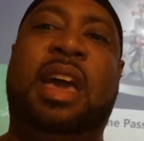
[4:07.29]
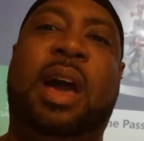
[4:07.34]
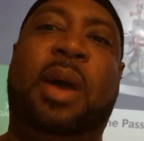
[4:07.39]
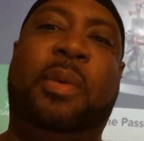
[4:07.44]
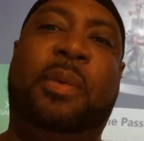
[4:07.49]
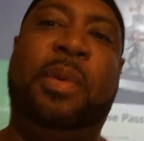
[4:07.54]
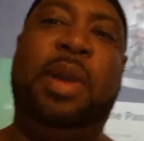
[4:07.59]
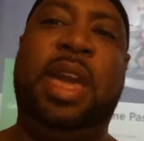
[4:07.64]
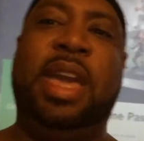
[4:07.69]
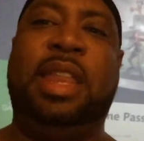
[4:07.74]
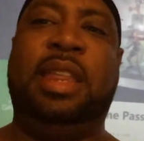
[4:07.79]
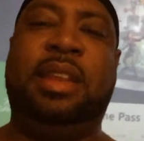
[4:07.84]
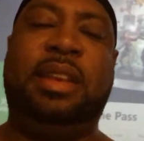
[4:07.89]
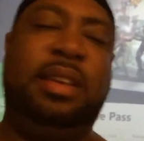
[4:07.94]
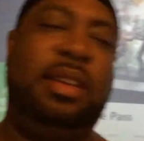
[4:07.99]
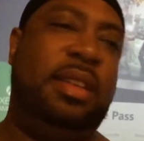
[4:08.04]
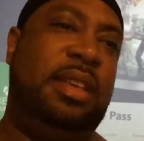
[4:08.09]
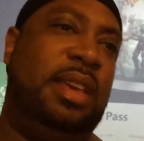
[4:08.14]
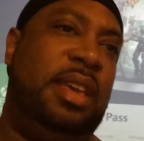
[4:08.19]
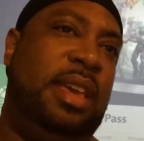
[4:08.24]
I
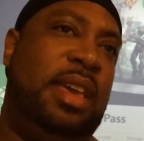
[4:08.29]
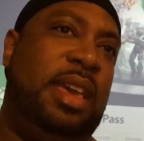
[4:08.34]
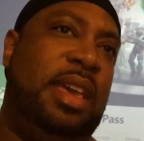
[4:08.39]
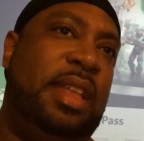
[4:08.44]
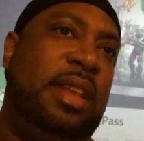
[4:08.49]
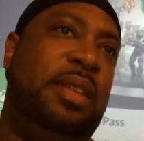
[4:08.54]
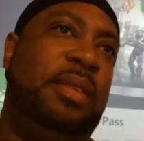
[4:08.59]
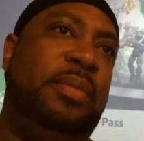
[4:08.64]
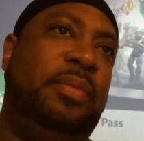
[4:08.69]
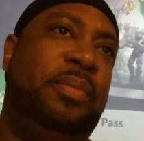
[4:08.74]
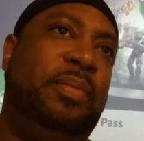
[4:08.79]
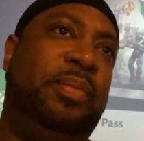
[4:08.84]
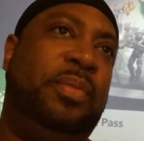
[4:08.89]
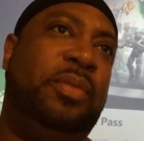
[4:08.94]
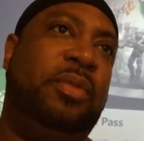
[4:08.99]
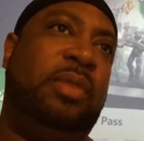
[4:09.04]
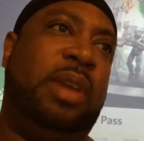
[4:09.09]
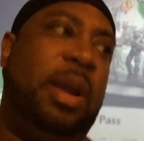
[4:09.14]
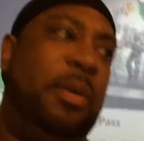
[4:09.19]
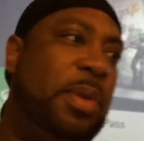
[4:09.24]
waited, and
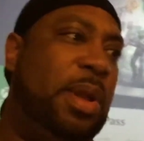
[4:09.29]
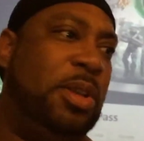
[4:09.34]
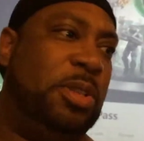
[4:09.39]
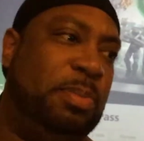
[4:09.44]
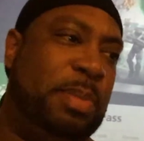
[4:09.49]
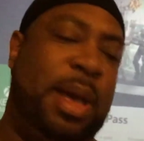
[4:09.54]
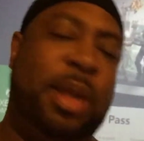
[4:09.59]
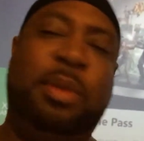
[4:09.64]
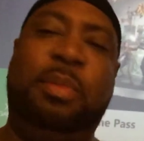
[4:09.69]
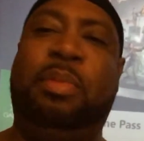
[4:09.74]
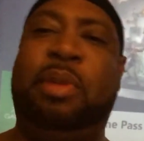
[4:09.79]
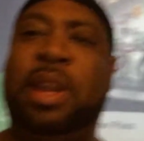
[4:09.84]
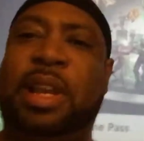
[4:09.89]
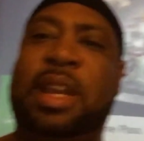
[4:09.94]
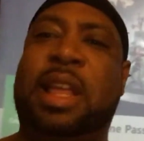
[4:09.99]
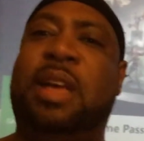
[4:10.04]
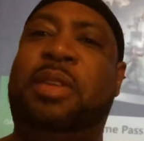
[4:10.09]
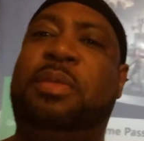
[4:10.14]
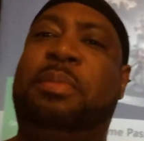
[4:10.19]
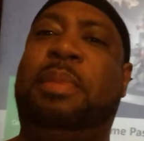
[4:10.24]
right when I was about to
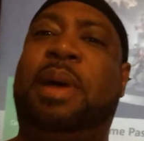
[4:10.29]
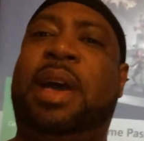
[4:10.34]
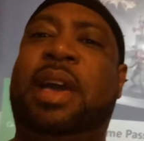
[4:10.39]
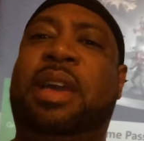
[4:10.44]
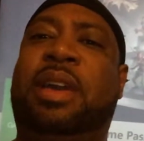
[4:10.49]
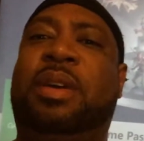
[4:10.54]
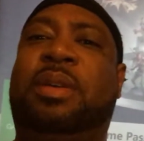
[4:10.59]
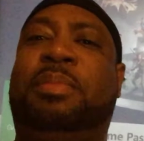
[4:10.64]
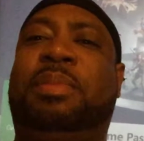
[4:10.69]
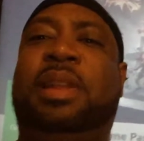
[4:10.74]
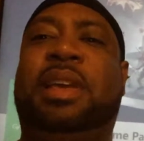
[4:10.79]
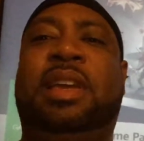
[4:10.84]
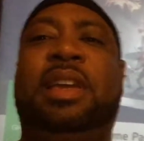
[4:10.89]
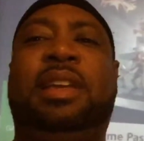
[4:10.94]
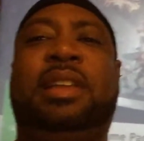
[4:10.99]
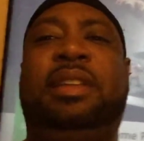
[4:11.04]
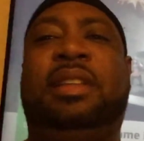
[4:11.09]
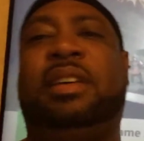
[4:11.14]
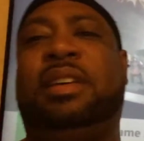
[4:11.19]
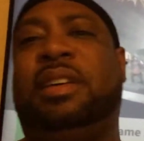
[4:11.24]
break down to buy
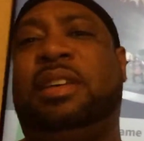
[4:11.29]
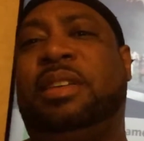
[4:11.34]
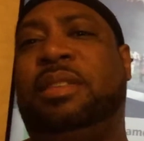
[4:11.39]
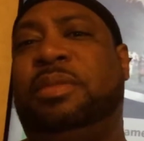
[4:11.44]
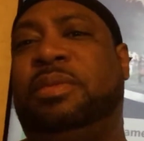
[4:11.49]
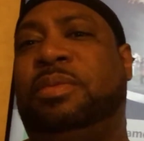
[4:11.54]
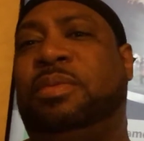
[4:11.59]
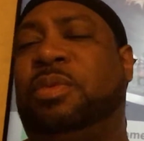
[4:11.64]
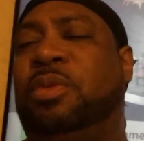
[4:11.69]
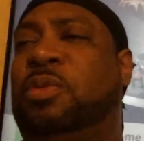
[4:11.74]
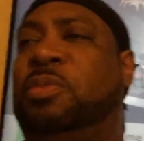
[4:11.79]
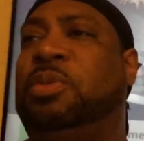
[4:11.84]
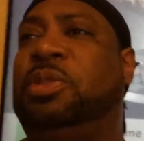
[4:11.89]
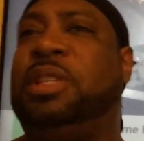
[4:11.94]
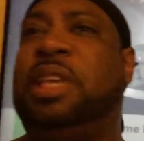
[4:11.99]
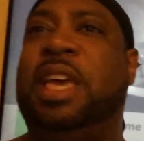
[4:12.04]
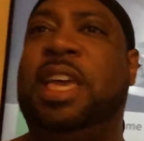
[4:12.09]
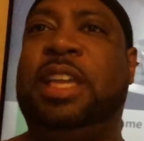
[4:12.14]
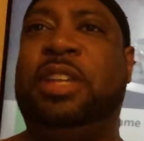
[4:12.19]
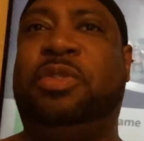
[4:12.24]
Hellblade,
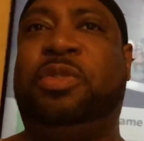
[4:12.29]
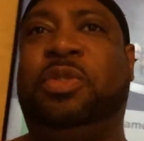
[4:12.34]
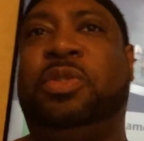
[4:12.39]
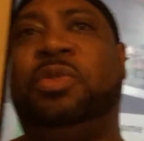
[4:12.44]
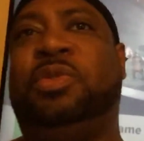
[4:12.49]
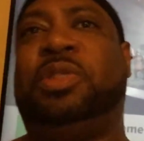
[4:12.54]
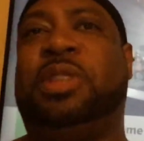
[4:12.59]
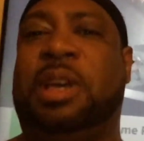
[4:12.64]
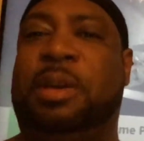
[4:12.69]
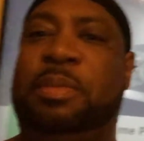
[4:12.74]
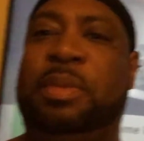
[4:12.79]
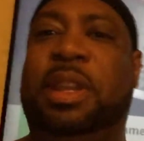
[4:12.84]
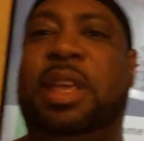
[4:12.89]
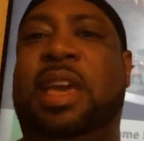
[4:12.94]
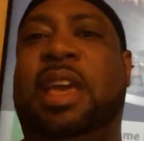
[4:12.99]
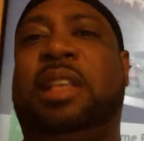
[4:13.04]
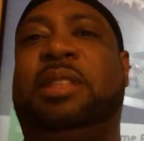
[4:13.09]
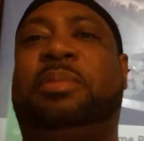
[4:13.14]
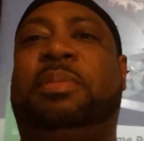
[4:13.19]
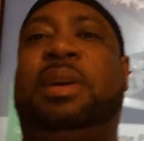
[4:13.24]
rumors came true, it's coming
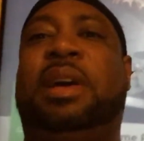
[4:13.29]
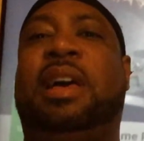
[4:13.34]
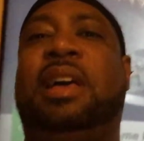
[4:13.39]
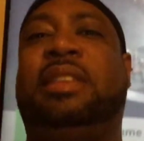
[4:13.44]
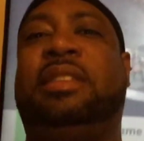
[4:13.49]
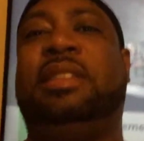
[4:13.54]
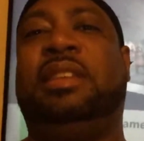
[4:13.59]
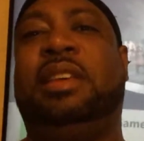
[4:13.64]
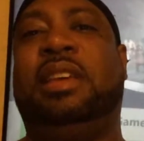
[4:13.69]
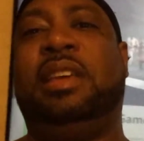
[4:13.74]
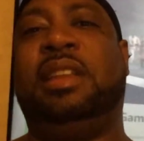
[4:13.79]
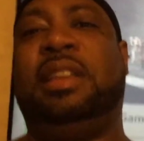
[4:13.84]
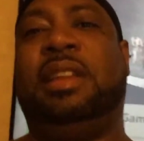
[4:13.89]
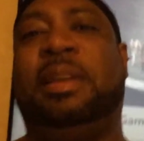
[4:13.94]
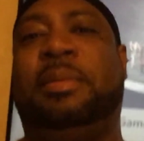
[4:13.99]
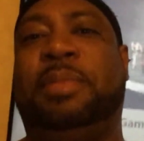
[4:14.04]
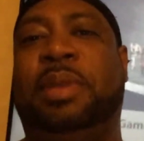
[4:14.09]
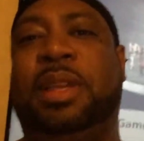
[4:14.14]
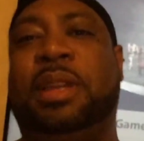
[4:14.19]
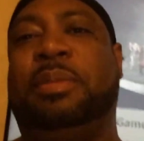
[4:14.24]
to Xbox,
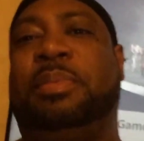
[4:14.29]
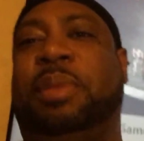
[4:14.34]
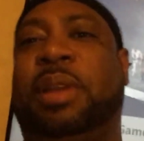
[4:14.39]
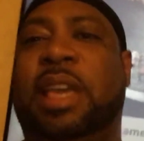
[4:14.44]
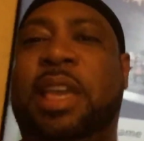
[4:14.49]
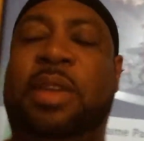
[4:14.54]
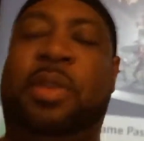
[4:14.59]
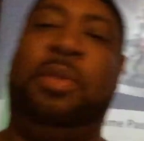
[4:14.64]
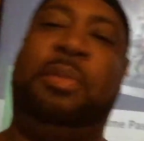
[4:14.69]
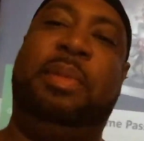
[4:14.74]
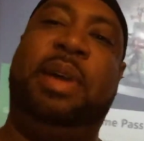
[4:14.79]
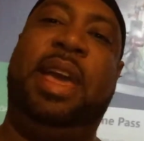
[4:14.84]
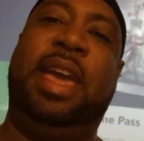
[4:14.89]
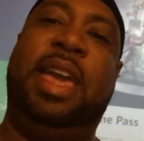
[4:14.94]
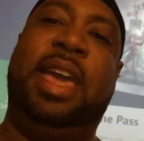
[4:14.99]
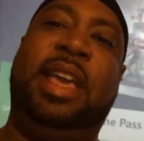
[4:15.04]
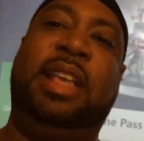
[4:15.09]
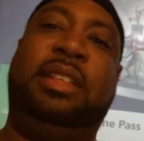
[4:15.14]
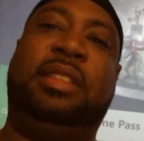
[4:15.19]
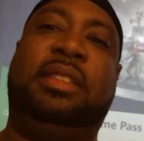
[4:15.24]
and I'm getting to play it on my
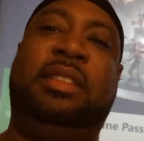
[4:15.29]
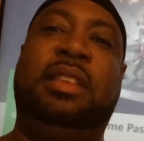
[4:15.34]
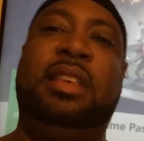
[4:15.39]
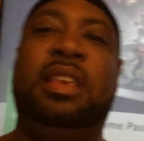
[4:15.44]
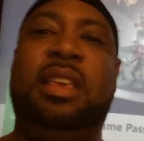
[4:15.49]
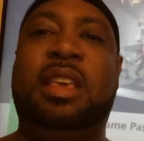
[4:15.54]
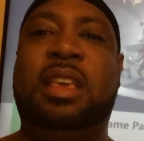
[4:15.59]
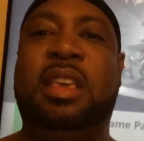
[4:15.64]
X